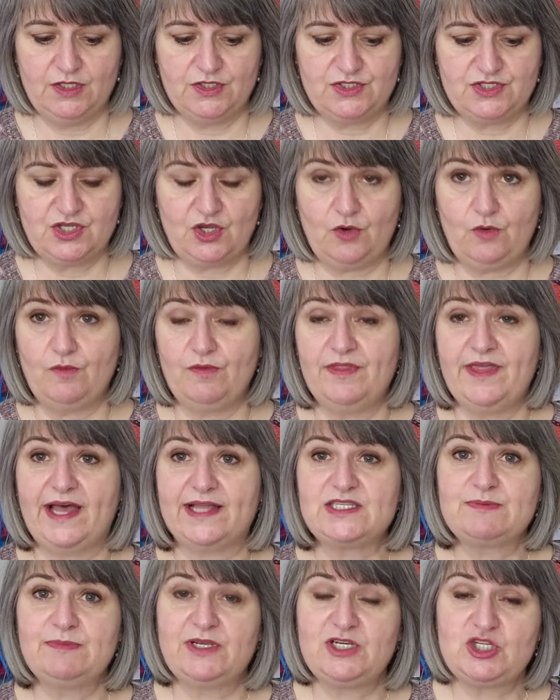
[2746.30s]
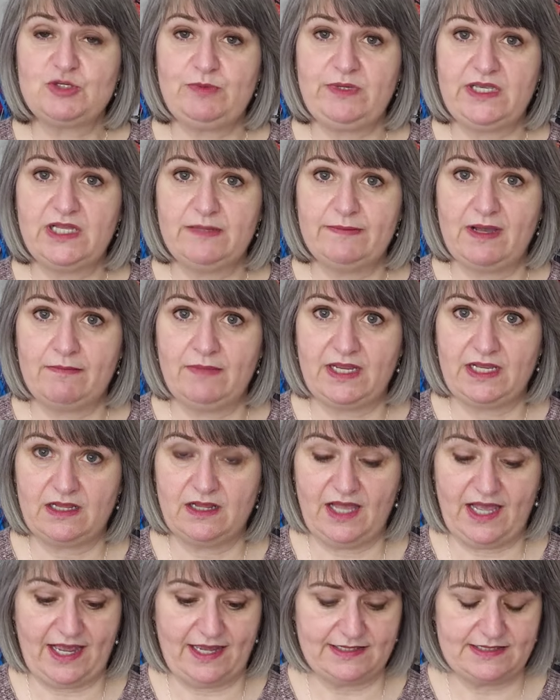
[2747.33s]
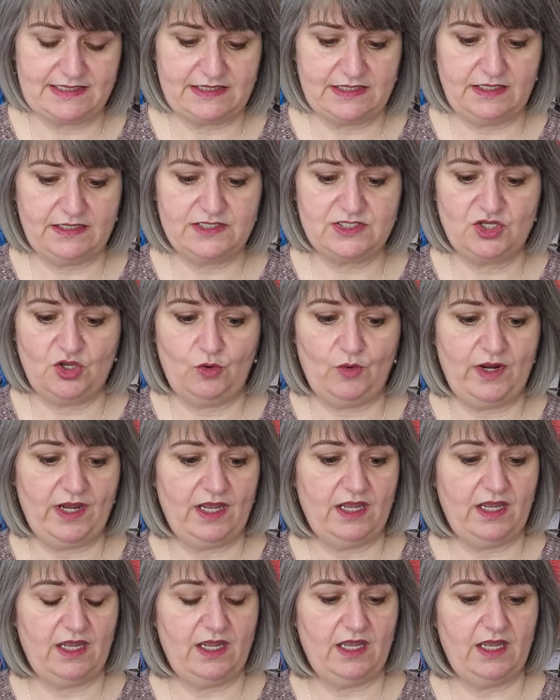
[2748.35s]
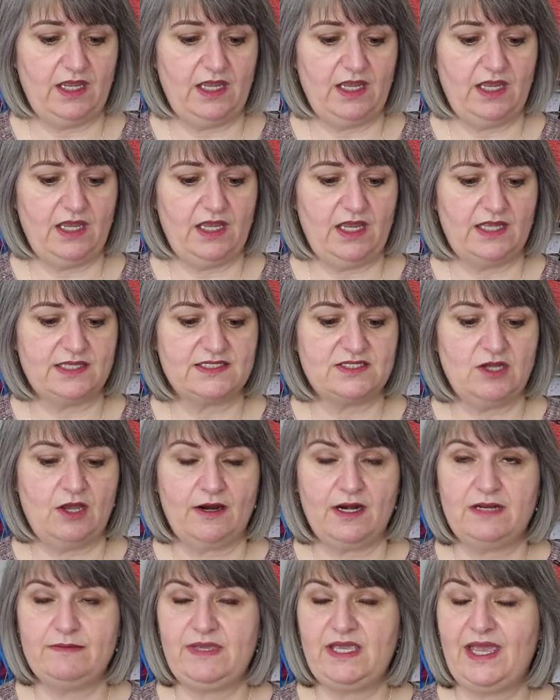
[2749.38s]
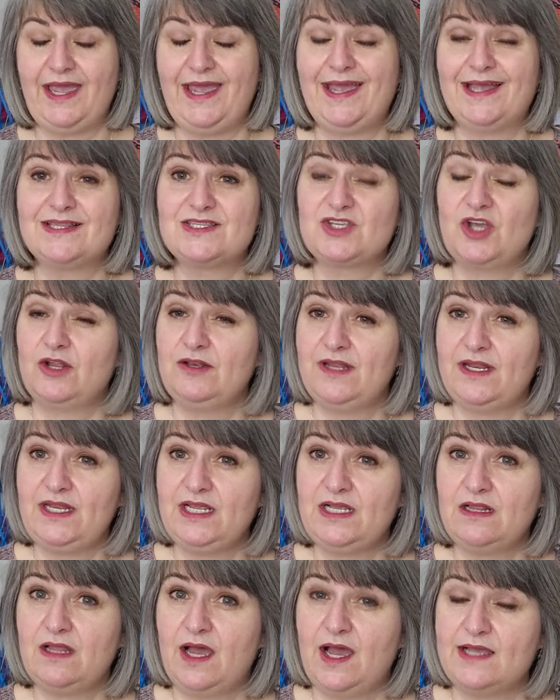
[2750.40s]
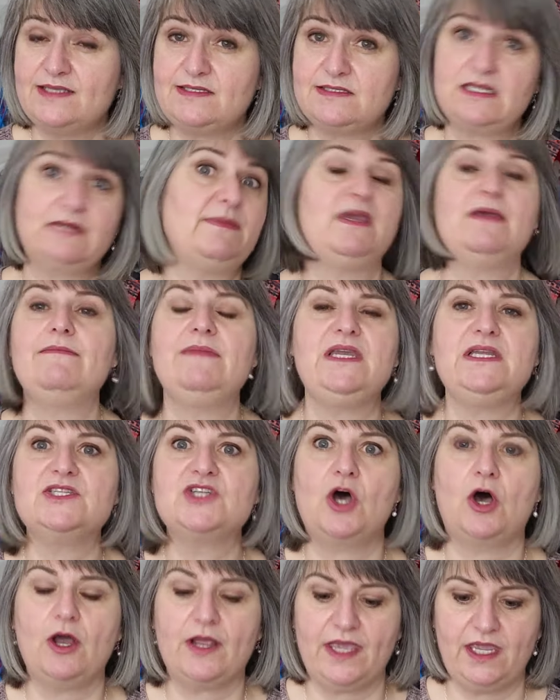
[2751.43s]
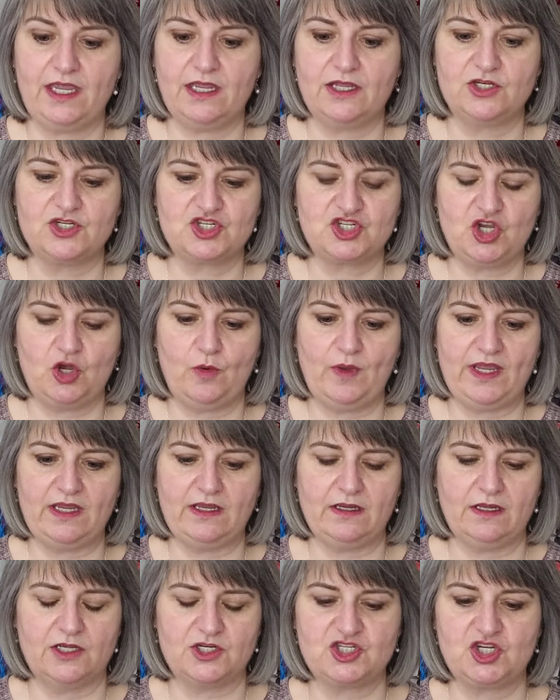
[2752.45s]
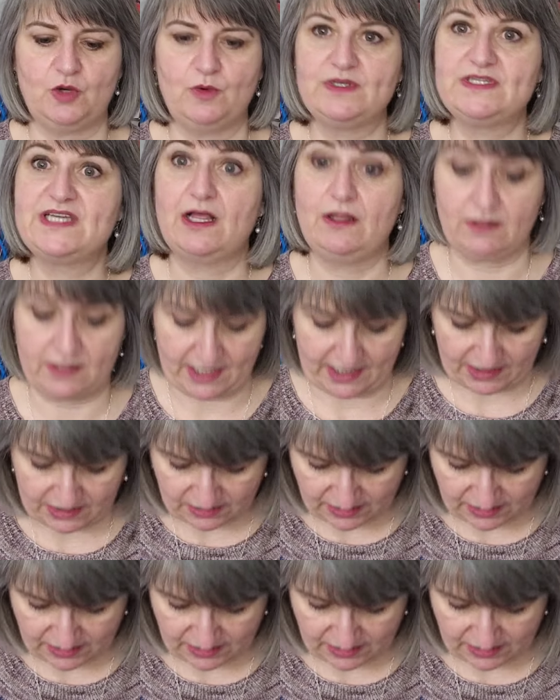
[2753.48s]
So that's my spiel about my class. So it's not going to be a hands-on knitting class. It's going to be a me talking and showing, a show and tell kind of